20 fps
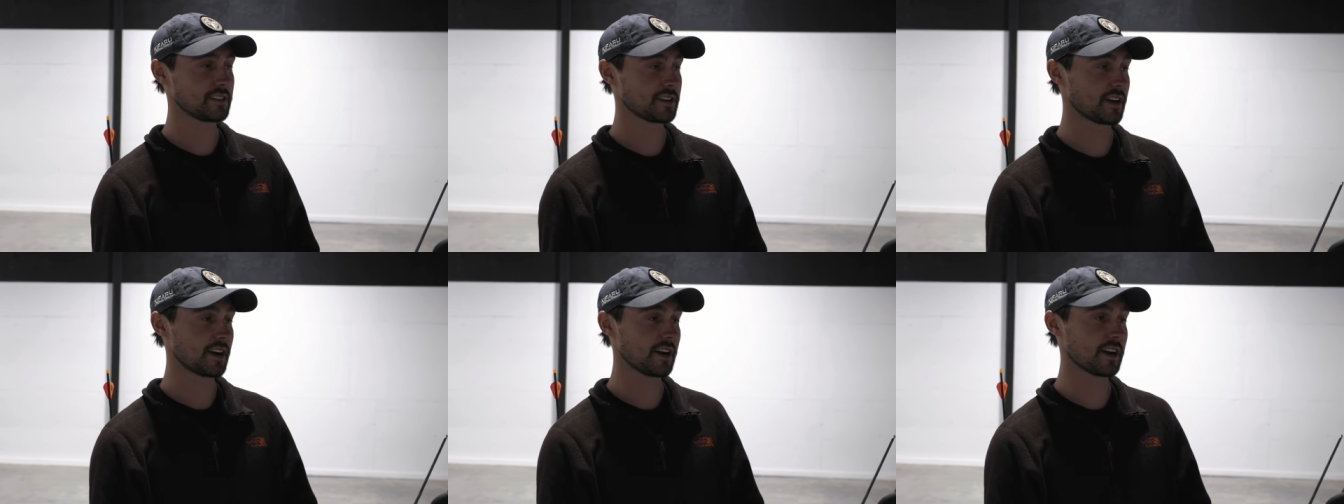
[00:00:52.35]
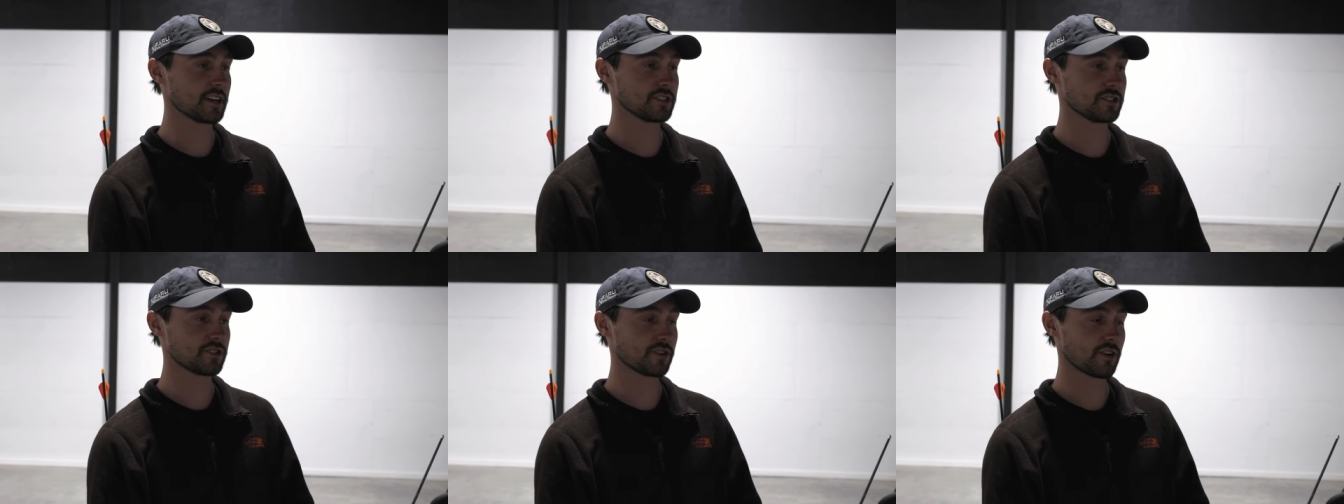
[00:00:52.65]

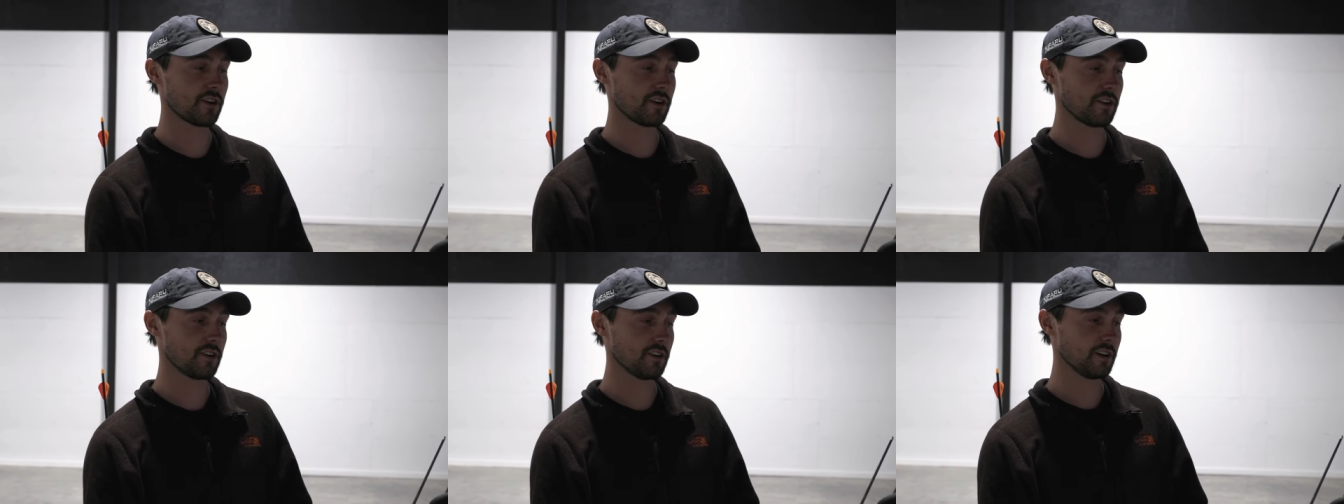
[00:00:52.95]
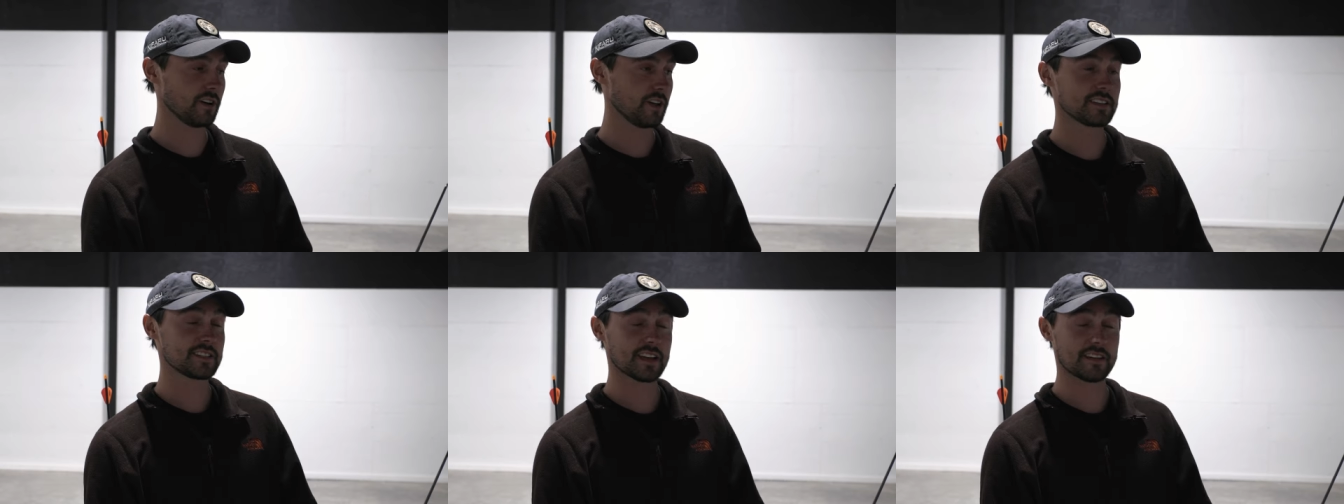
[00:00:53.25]
uh,
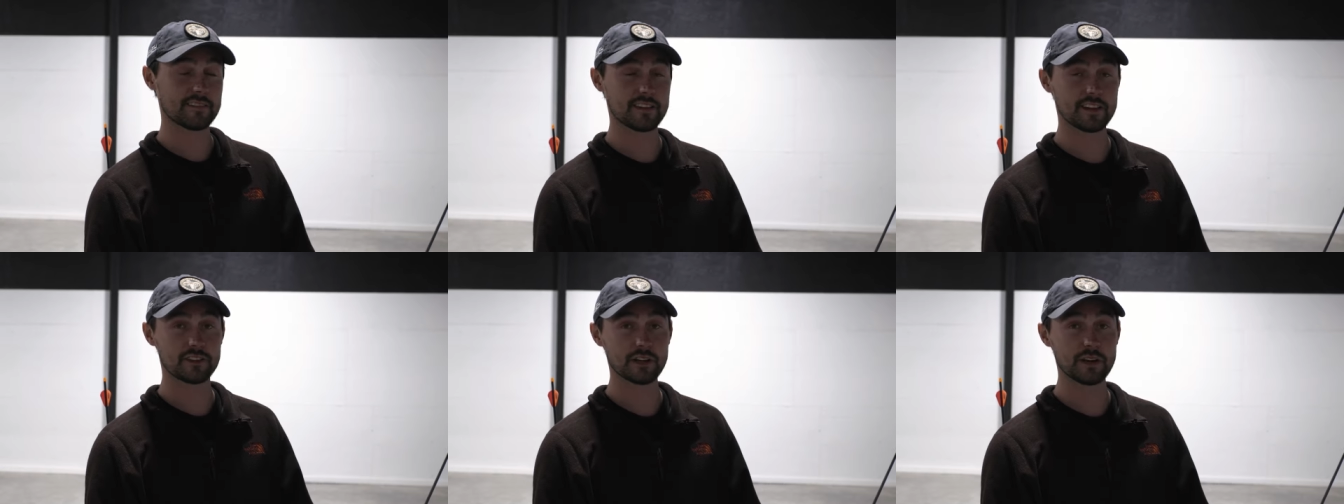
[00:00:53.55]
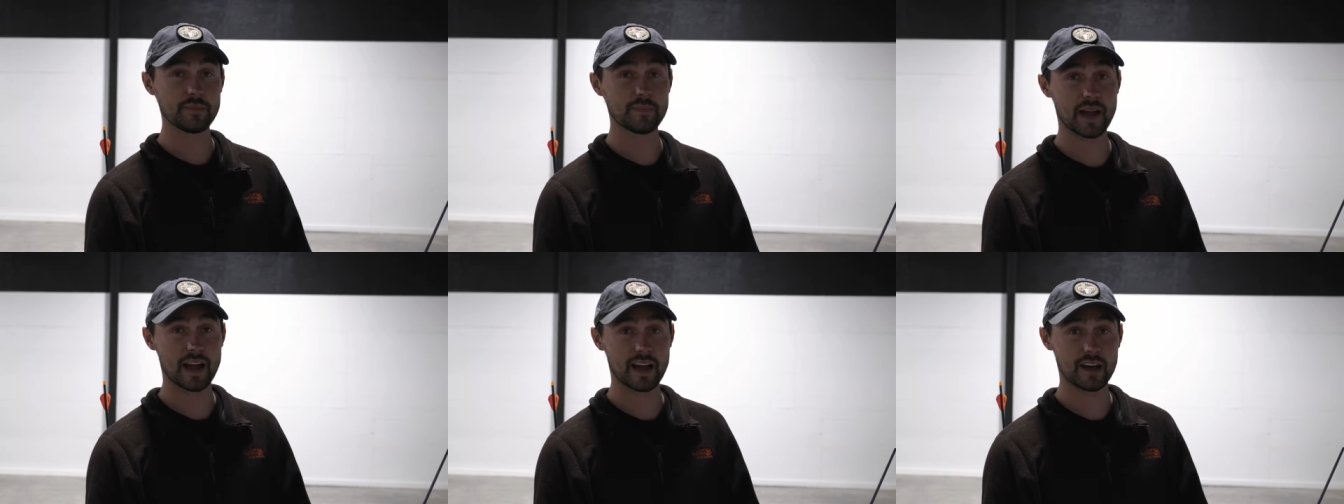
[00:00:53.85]
draw,
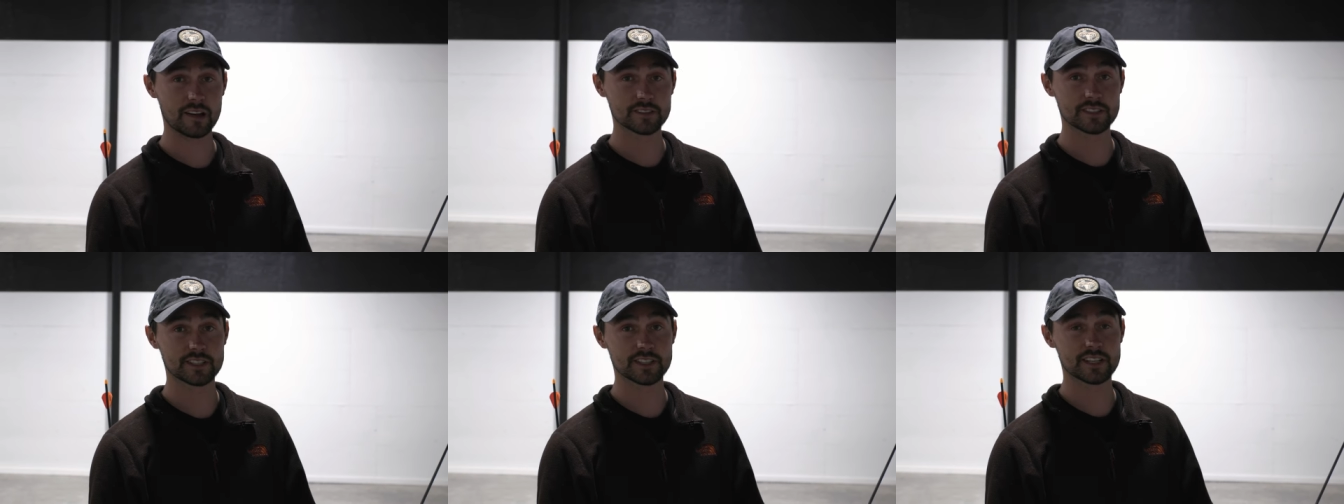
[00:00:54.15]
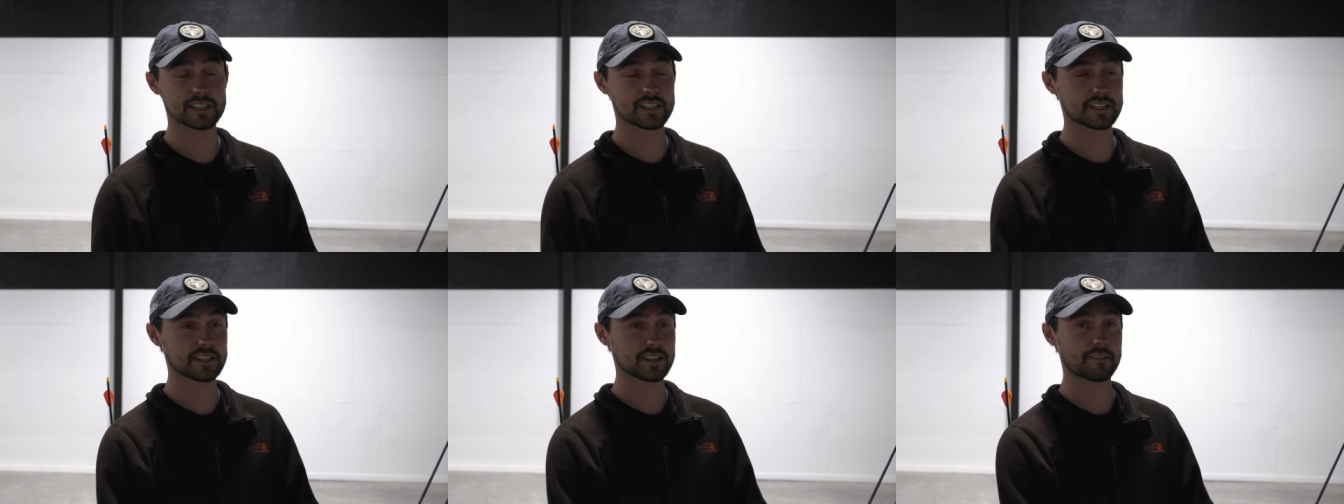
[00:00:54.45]
seventy-three pounds, and
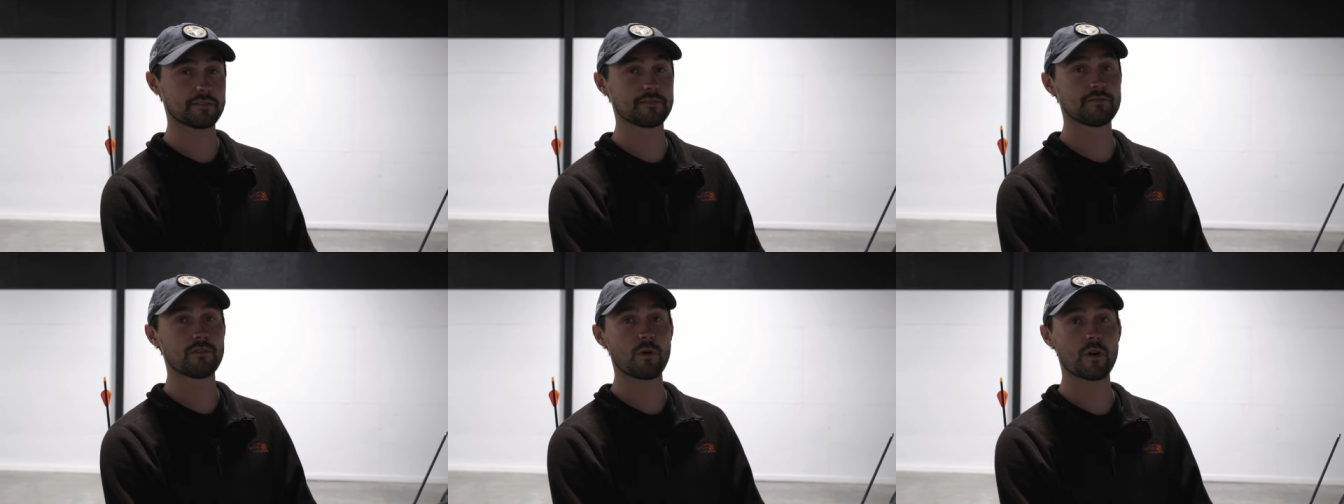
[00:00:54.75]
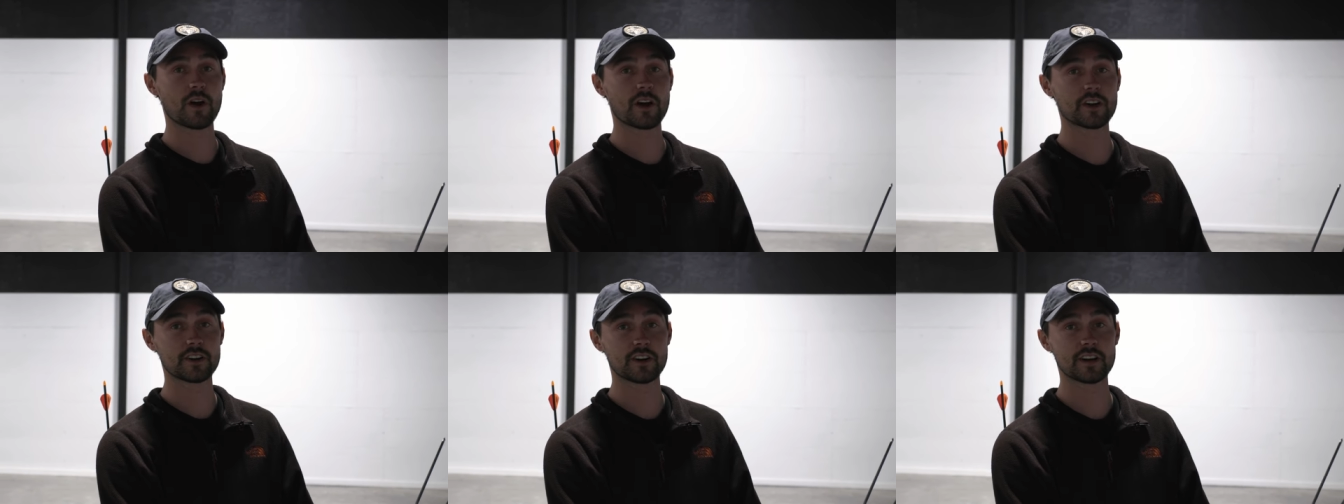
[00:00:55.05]
this is a
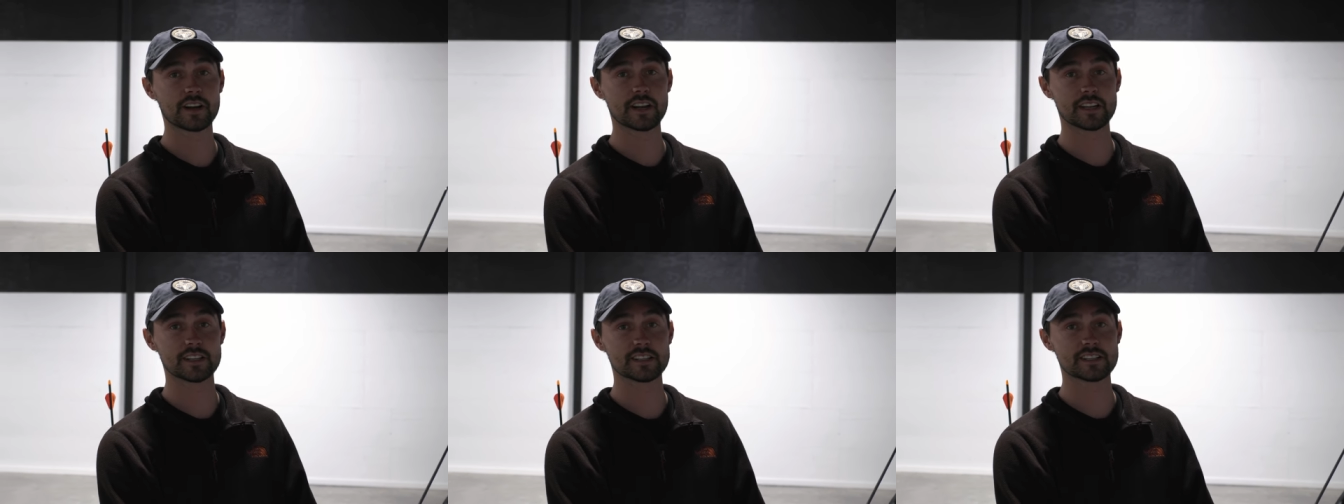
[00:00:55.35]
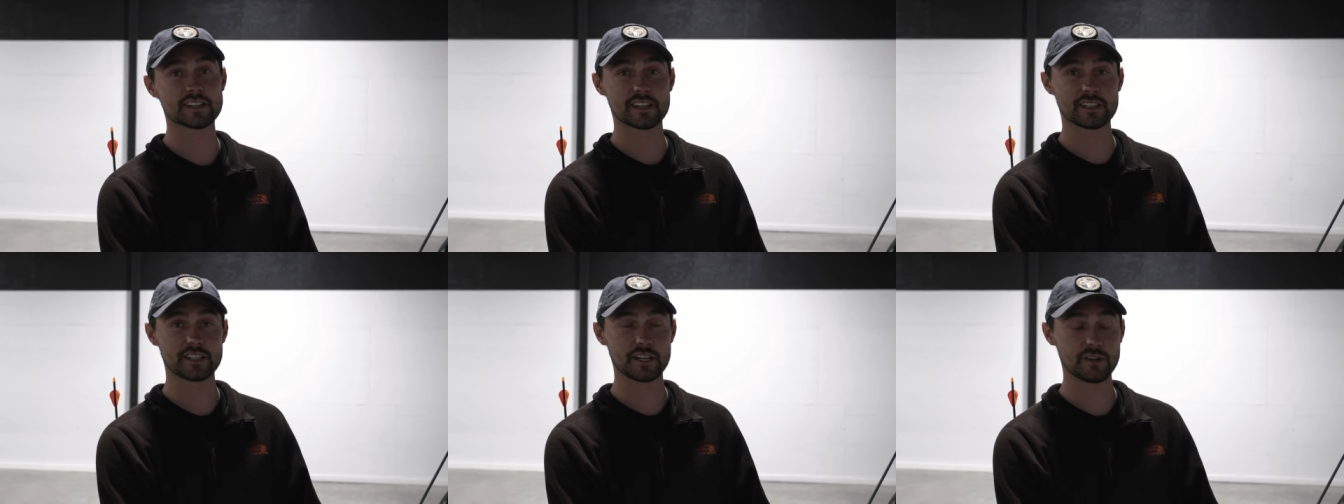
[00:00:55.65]
four hundred
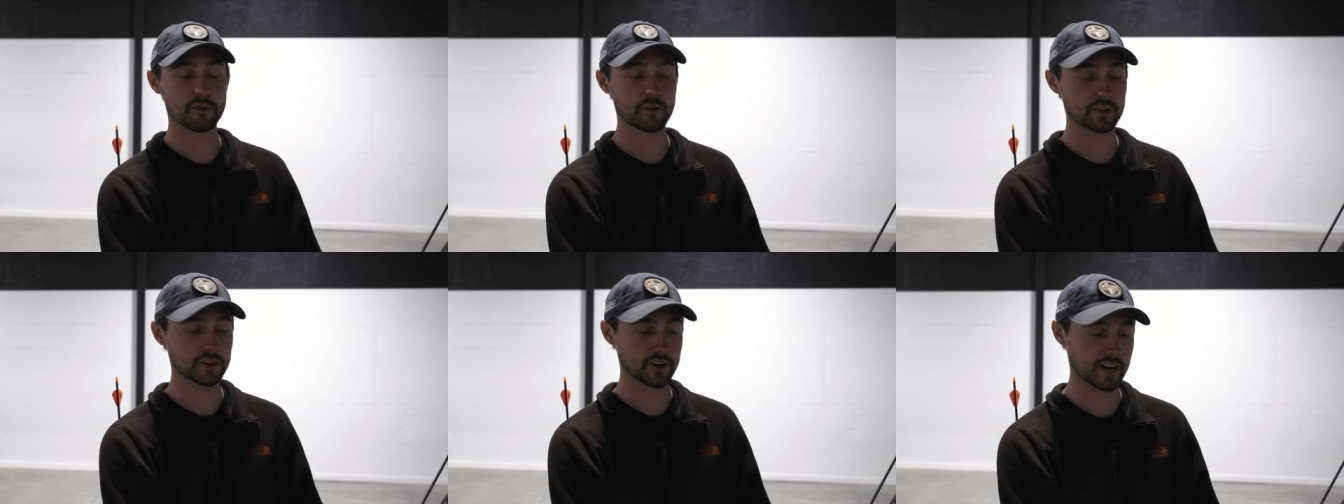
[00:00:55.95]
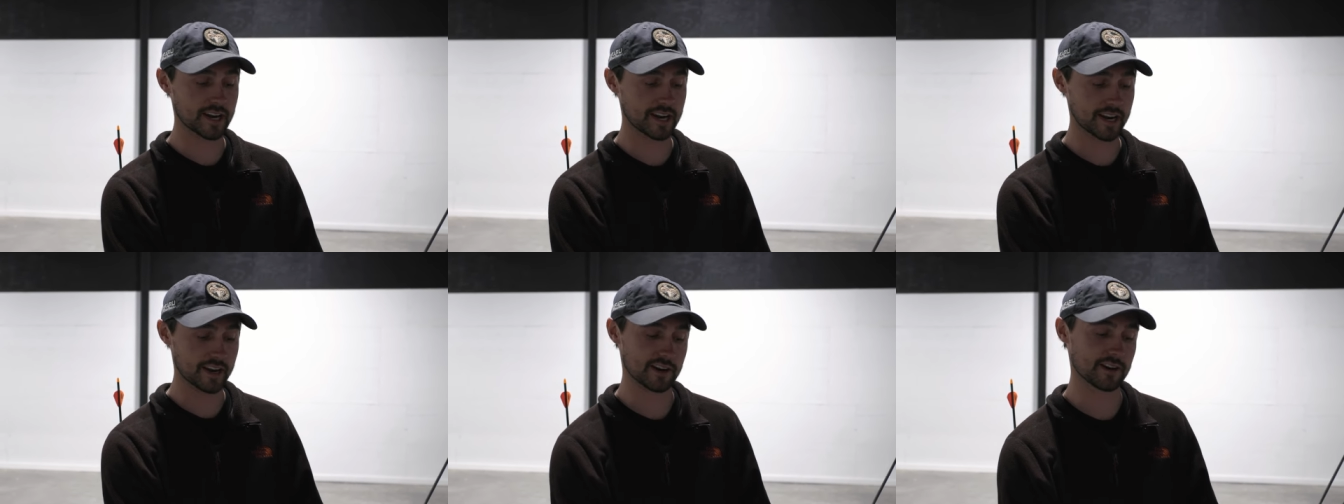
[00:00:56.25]
sixty-one
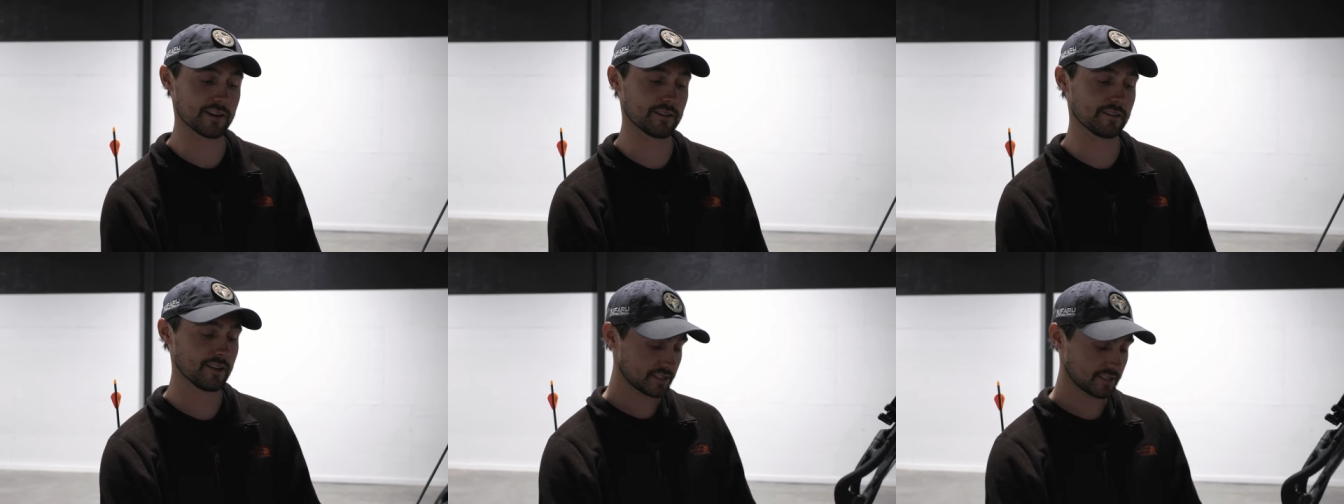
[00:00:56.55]
grain arrow.